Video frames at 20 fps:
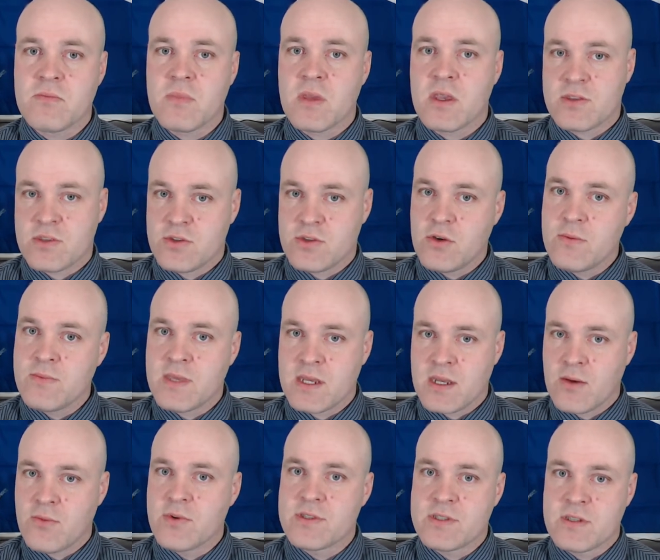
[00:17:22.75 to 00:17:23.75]
assumed that
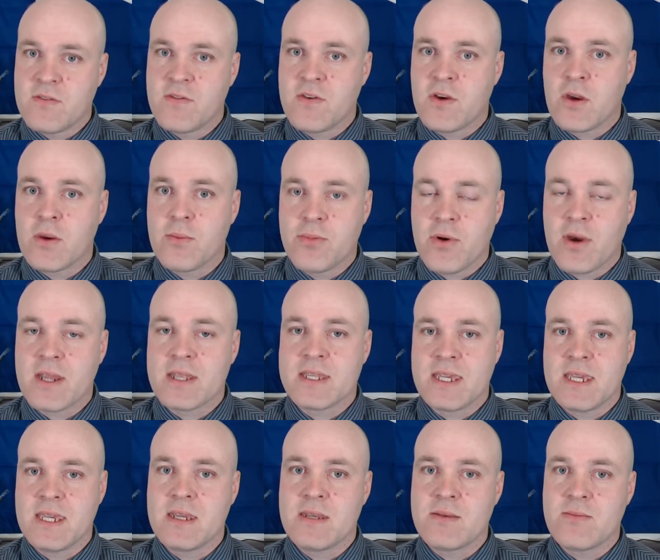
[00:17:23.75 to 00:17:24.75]
I wasn't a very bright
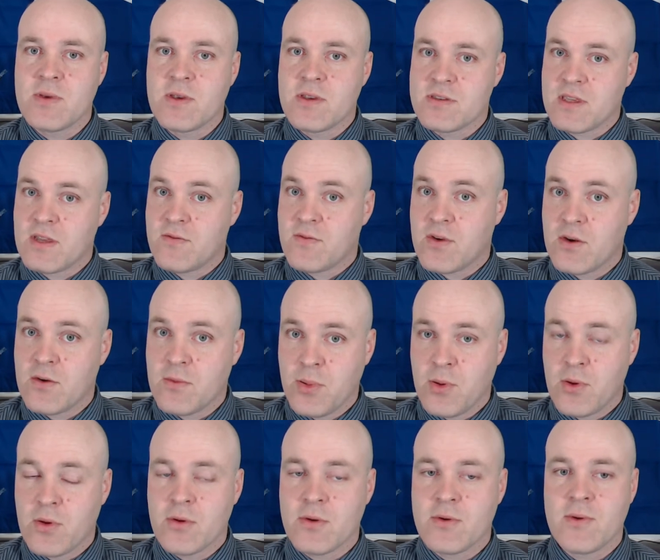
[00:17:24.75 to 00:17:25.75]
kid because I had very
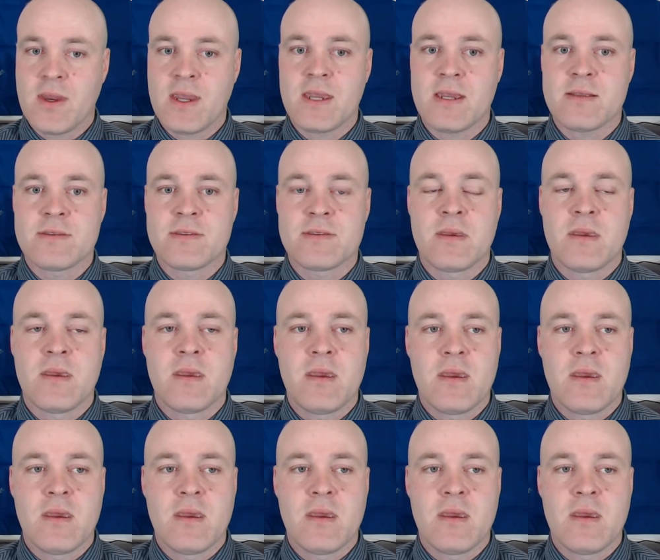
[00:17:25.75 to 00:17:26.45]
poor grades,